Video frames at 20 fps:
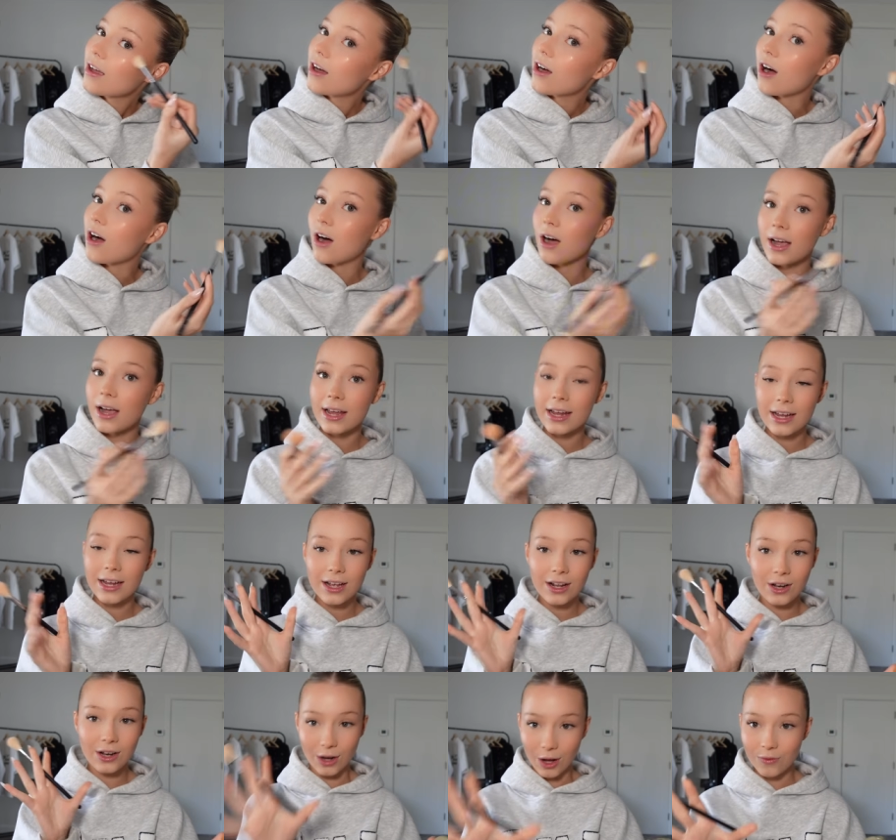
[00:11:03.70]
I
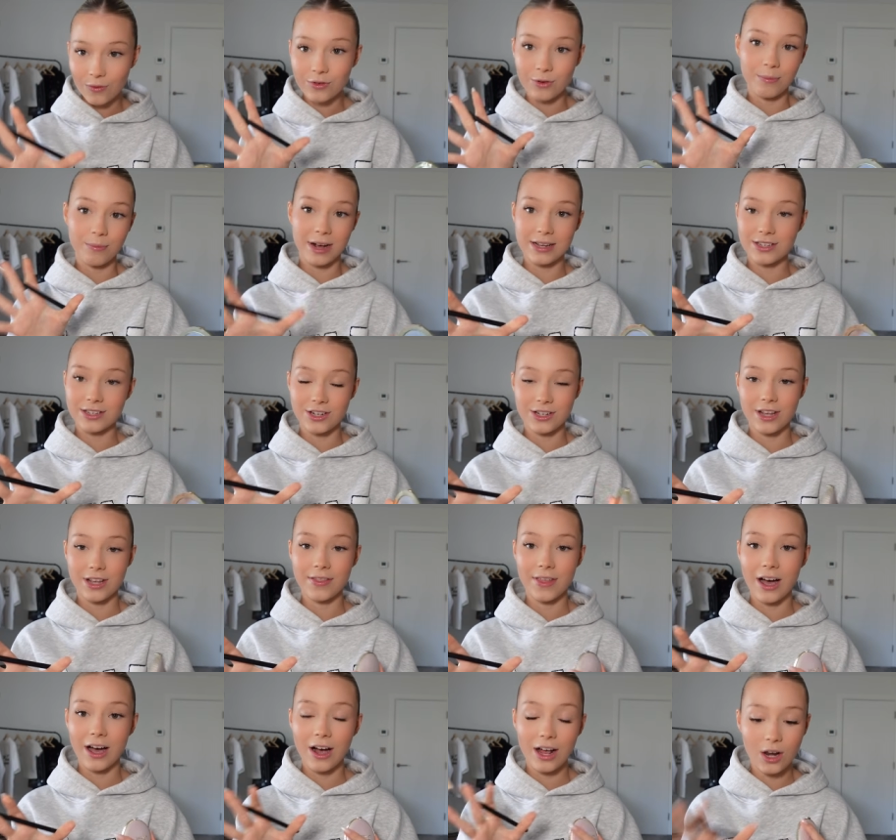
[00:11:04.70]
love messages like
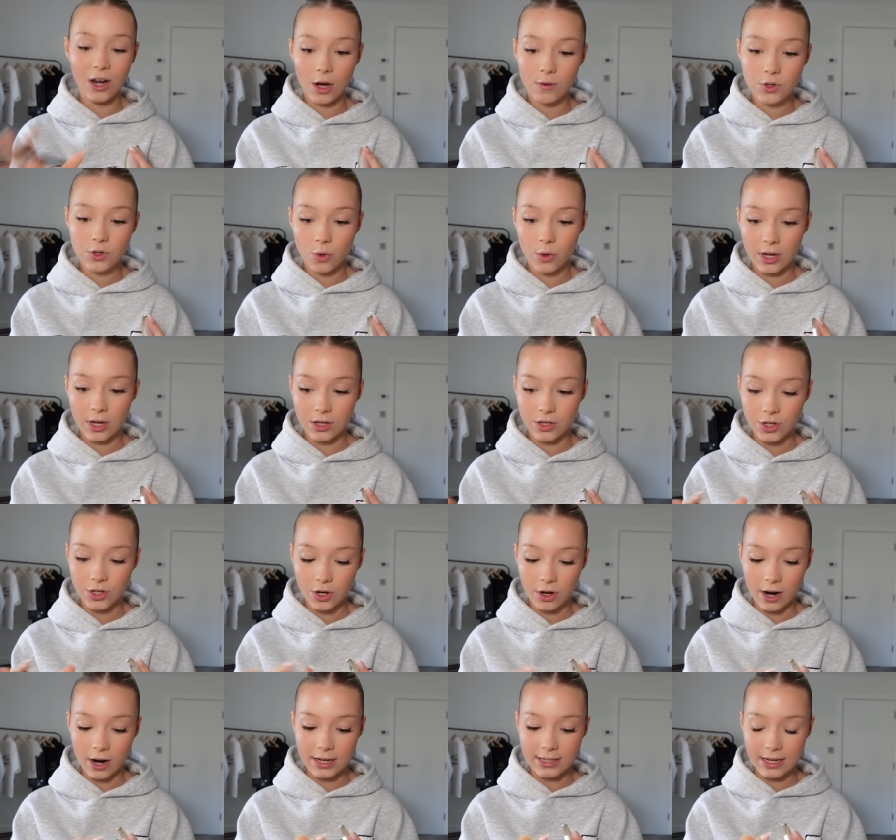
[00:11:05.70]
that. I love talking to you
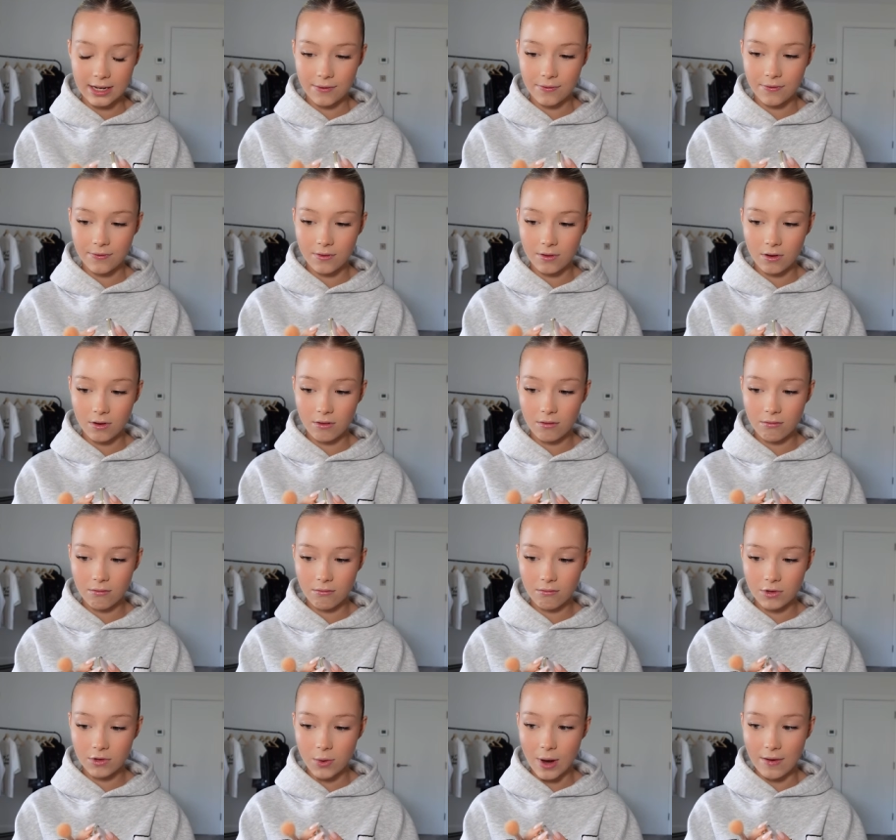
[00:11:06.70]
guys if
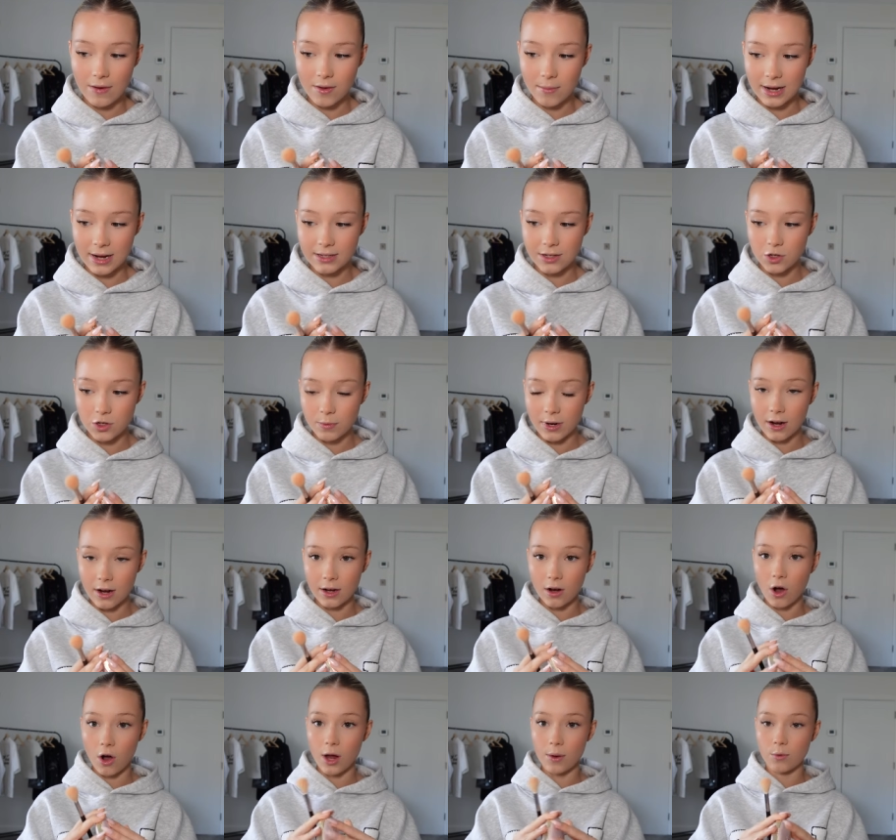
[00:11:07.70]
you ever message me,
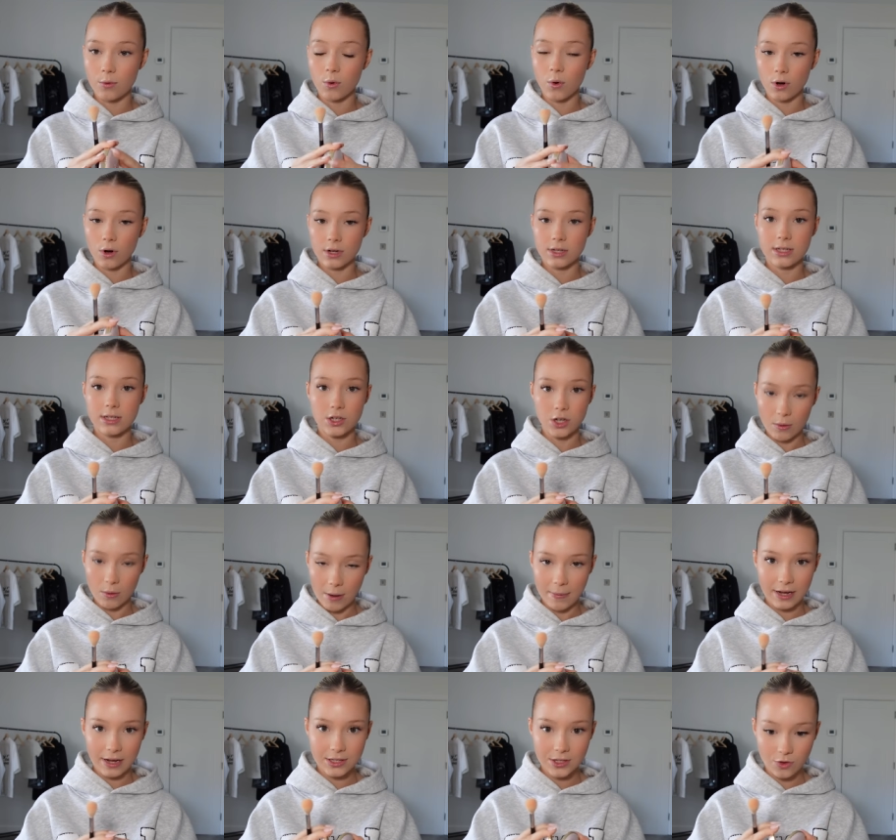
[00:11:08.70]
like I will honestly do my
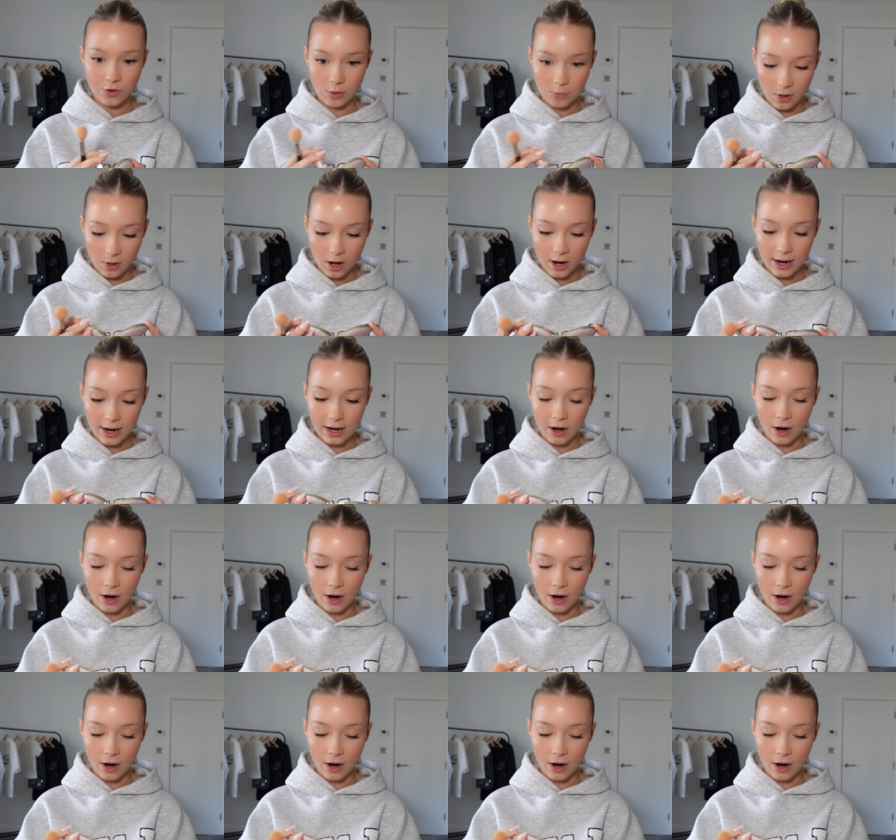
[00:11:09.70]
best to reply.